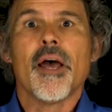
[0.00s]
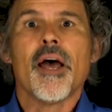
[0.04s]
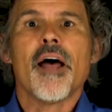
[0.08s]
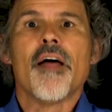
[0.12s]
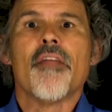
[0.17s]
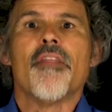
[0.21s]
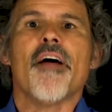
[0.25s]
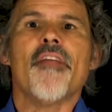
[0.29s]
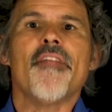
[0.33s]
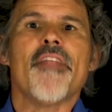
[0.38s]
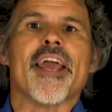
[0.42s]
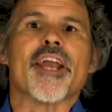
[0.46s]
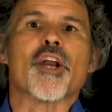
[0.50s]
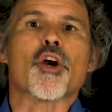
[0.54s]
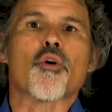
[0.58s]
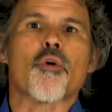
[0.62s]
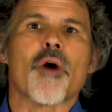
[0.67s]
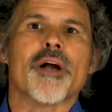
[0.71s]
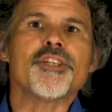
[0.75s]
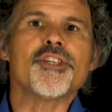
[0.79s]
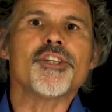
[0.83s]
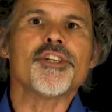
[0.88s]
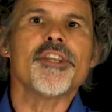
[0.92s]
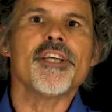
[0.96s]
Then they
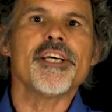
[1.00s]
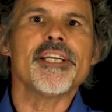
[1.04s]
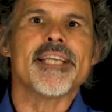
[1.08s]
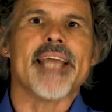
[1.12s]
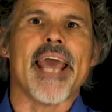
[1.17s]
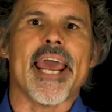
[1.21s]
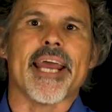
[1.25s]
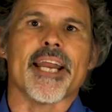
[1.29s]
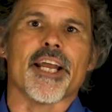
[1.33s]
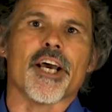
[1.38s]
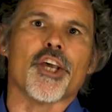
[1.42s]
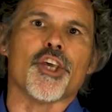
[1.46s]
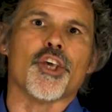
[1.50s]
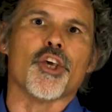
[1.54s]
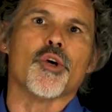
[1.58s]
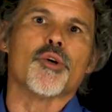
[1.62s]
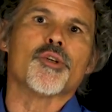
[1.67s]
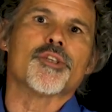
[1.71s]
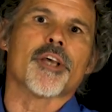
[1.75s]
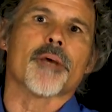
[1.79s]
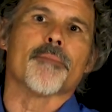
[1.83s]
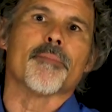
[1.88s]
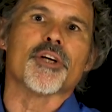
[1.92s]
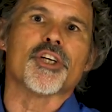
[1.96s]
crunched the data
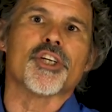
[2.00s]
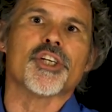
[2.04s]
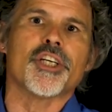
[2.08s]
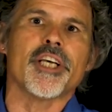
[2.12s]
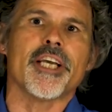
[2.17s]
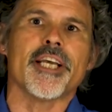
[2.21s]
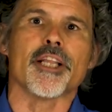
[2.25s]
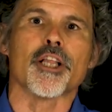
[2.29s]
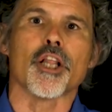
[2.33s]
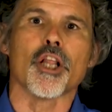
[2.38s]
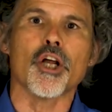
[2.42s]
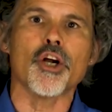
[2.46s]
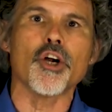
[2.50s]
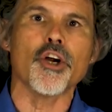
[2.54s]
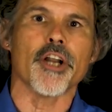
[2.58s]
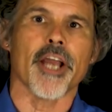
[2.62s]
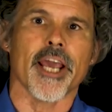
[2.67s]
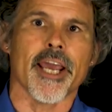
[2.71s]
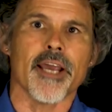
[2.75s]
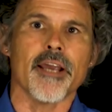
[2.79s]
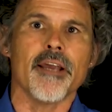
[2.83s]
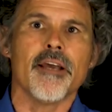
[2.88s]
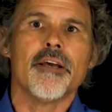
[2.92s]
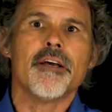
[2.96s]
using machine
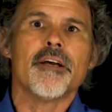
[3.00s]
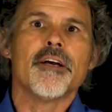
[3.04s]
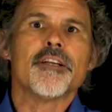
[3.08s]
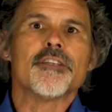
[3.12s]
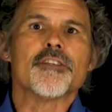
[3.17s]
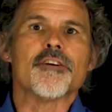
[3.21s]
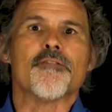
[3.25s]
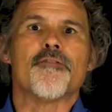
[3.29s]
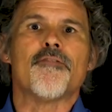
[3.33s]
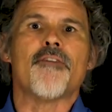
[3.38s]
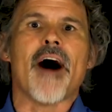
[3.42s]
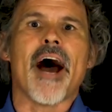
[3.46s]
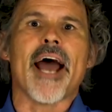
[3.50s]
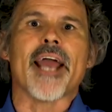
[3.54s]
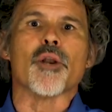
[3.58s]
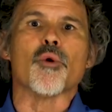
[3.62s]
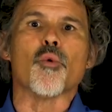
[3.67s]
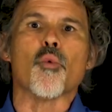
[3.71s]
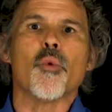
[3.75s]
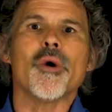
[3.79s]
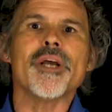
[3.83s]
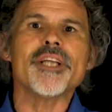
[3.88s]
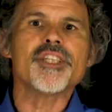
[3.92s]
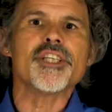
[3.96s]
learning to find
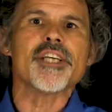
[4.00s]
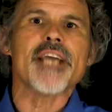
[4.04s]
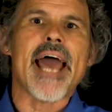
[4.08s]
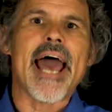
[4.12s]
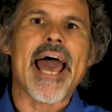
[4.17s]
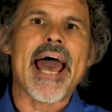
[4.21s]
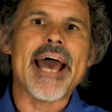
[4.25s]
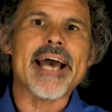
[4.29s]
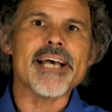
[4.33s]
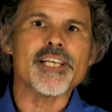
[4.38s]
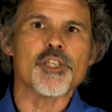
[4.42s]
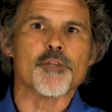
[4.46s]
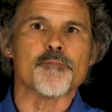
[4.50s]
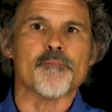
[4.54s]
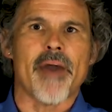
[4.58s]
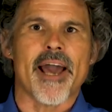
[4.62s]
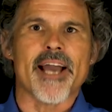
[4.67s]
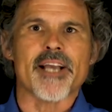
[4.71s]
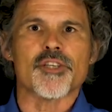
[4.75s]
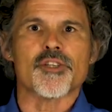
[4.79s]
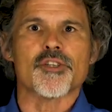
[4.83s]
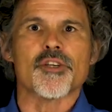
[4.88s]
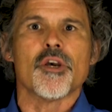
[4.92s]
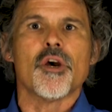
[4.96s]
which
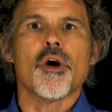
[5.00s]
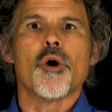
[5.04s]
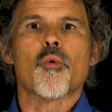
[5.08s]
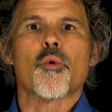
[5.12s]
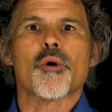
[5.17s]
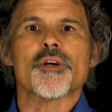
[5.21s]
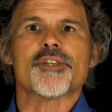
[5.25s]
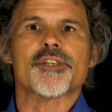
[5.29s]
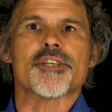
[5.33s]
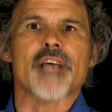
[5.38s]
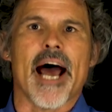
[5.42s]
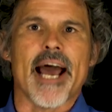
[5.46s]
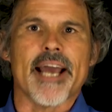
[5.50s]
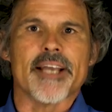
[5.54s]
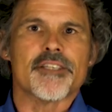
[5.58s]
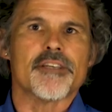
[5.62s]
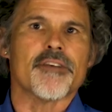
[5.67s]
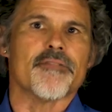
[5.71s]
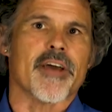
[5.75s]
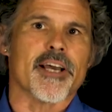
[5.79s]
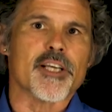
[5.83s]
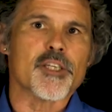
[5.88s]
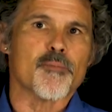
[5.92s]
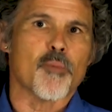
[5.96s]
aspects were signs
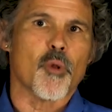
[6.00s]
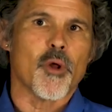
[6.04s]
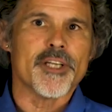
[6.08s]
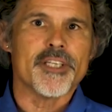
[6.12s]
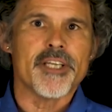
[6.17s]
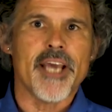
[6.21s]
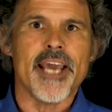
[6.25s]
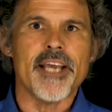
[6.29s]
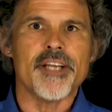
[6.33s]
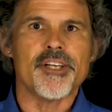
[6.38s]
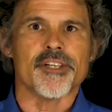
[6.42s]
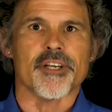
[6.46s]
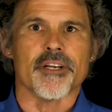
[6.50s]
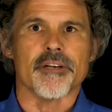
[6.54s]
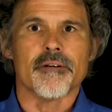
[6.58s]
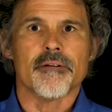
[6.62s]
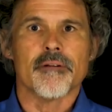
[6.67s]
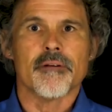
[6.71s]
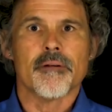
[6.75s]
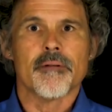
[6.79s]
of exploitation.